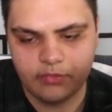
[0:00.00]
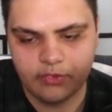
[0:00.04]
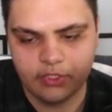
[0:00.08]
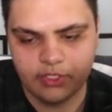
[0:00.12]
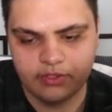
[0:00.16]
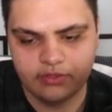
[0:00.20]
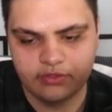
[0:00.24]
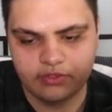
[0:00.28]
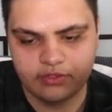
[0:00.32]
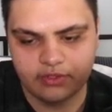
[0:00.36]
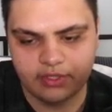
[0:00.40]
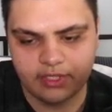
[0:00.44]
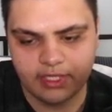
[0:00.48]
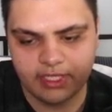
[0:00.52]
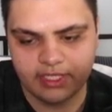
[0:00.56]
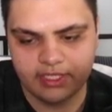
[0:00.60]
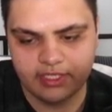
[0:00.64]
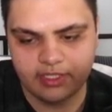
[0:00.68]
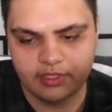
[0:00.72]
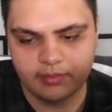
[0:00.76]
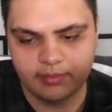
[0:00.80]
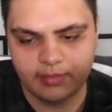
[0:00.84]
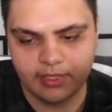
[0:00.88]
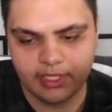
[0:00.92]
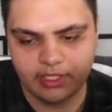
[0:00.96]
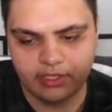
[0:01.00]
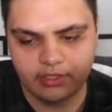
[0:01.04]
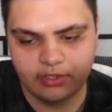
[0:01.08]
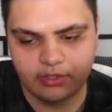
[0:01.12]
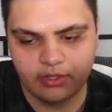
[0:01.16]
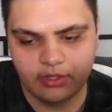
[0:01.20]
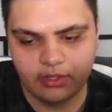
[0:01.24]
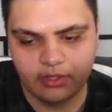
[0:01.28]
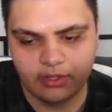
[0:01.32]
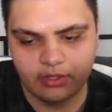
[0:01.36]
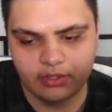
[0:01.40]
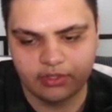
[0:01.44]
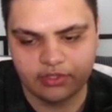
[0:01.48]
So they can make
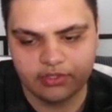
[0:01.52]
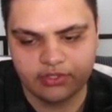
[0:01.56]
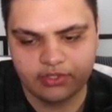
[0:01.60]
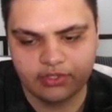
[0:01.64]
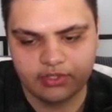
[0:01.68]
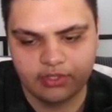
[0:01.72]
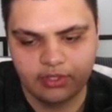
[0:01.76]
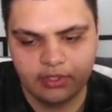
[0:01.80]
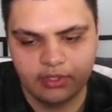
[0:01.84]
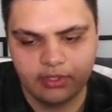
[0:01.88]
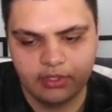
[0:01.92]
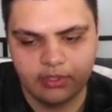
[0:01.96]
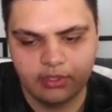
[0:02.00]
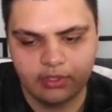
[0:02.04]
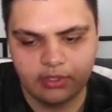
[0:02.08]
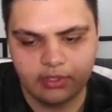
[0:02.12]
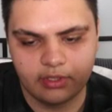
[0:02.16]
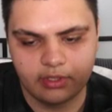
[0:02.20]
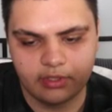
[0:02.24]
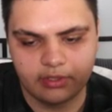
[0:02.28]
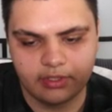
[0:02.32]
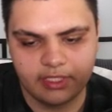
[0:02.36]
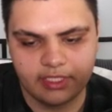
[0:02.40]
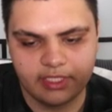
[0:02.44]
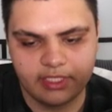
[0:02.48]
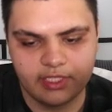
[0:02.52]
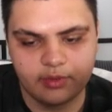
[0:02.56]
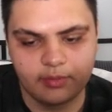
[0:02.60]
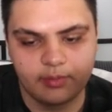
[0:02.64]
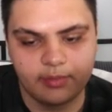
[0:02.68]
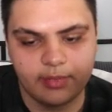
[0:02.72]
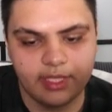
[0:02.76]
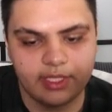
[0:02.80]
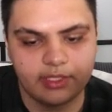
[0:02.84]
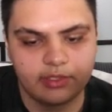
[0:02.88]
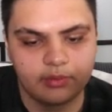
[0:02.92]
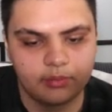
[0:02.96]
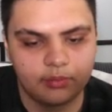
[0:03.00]
cars. They can
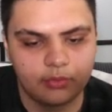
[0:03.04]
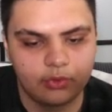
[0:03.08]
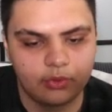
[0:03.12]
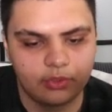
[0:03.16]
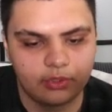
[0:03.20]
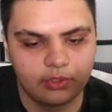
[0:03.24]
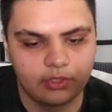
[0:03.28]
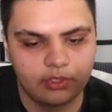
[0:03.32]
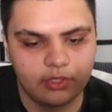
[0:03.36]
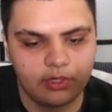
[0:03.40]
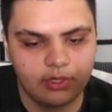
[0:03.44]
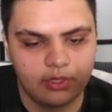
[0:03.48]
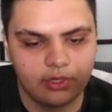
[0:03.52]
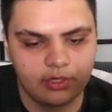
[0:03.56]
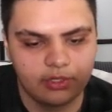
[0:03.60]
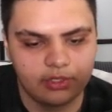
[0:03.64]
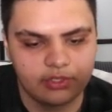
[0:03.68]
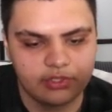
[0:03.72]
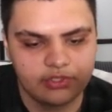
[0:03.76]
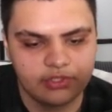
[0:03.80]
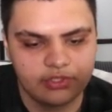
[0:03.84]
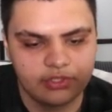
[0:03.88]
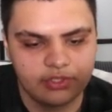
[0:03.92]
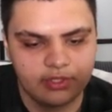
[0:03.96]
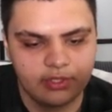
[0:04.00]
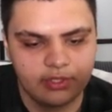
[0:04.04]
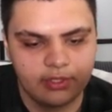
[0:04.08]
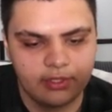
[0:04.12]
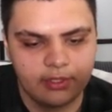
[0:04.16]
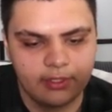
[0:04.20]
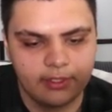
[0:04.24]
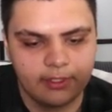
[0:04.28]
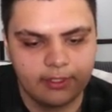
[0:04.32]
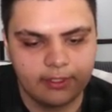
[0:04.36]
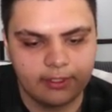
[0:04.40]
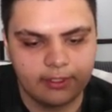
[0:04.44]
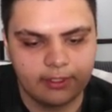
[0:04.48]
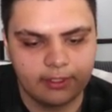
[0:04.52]
make more cars.
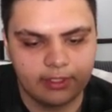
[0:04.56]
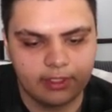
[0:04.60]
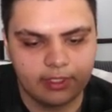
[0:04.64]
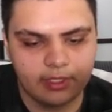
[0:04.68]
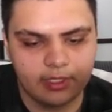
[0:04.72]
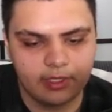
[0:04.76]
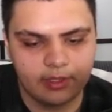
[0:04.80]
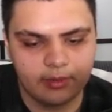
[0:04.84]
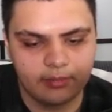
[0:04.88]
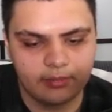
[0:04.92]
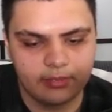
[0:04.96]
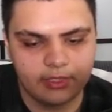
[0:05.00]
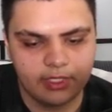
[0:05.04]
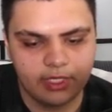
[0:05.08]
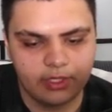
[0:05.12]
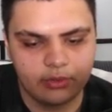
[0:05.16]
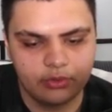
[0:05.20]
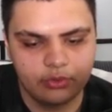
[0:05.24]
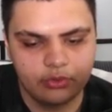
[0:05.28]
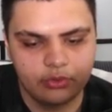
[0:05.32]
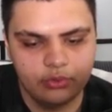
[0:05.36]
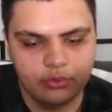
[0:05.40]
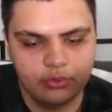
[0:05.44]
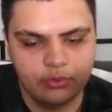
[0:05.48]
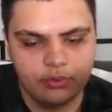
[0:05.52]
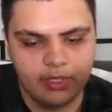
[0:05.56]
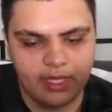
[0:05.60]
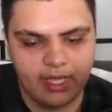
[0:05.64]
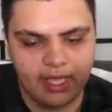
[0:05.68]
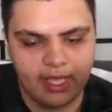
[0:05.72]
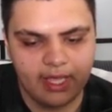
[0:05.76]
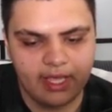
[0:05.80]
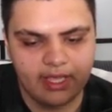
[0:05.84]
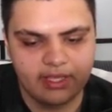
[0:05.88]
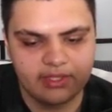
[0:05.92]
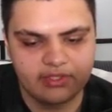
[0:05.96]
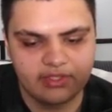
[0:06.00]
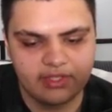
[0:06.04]
Now, who
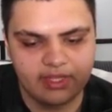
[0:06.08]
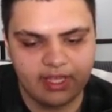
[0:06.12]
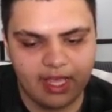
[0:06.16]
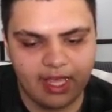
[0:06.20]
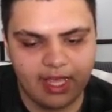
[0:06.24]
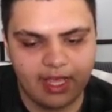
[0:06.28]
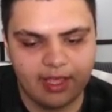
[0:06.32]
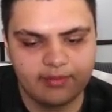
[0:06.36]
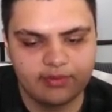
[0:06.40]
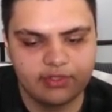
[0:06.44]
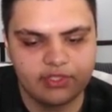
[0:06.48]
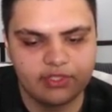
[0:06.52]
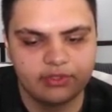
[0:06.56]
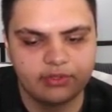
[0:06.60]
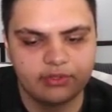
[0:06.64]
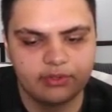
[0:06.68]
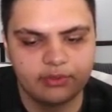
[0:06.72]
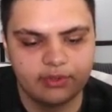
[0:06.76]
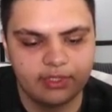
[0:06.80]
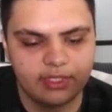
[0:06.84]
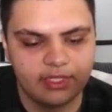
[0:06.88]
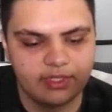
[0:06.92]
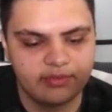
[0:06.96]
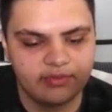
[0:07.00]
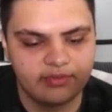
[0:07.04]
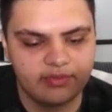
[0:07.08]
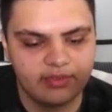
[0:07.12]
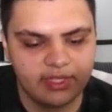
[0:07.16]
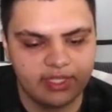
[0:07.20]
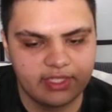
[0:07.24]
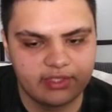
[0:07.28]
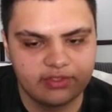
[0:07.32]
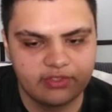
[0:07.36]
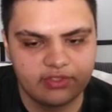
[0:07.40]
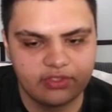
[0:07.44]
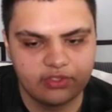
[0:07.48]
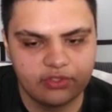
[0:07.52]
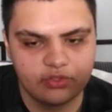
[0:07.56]
has the absolute
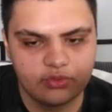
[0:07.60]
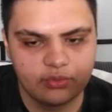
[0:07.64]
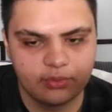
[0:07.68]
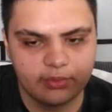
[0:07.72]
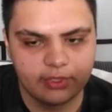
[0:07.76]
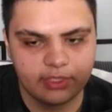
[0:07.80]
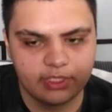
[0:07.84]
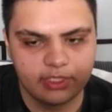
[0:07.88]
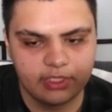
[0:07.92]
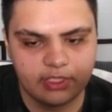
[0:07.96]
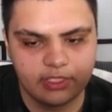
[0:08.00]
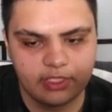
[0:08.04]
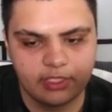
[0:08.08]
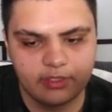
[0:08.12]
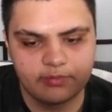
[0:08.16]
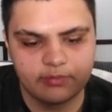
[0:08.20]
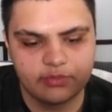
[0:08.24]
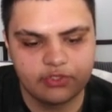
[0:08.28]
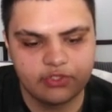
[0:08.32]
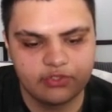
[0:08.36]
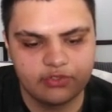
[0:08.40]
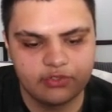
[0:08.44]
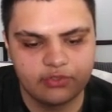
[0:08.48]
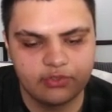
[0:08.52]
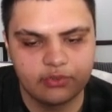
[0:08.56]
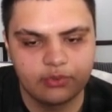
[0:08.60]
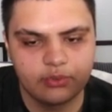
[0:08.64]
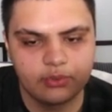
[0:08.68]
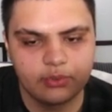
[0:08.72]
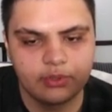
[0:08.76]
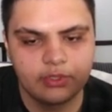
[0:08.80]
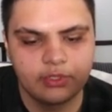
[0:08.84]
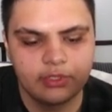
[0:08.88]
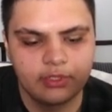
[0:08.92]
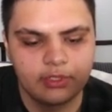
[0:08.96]
advantage when it comes to